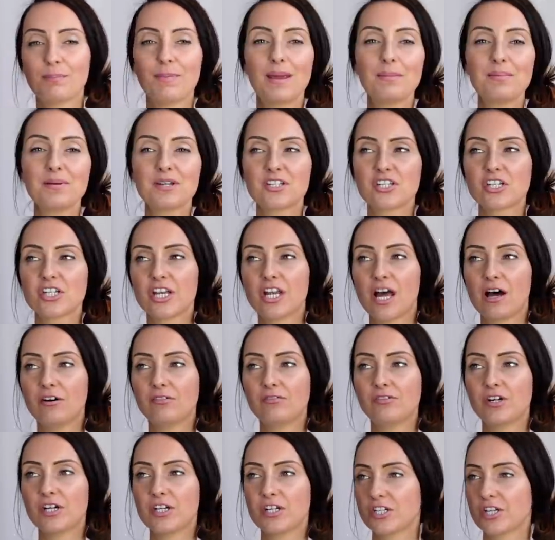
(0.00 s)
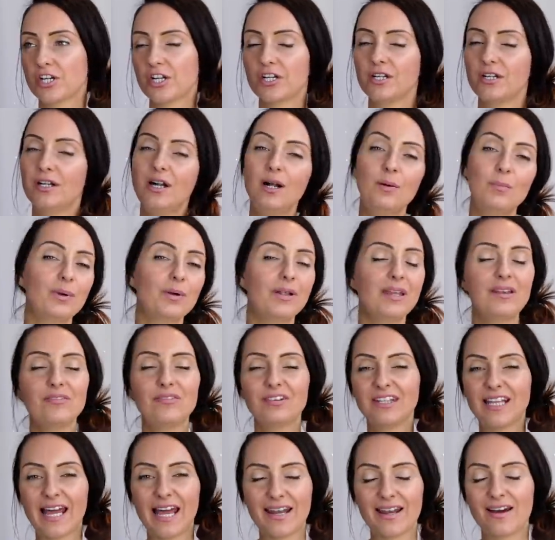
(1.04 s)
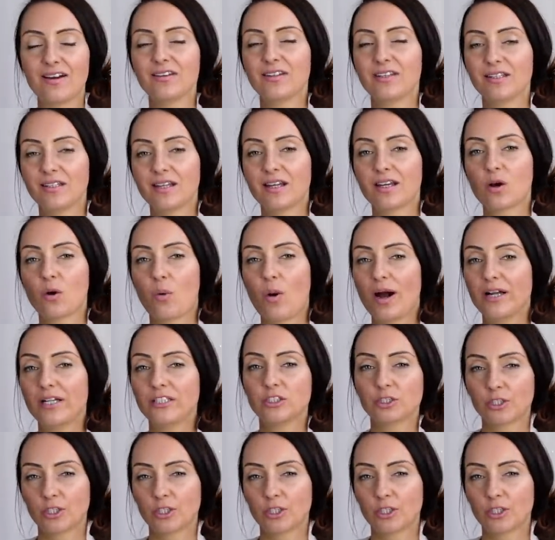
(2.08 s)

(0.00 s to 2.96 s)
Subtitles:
Maybe a Chanel version, but even then I think they're quite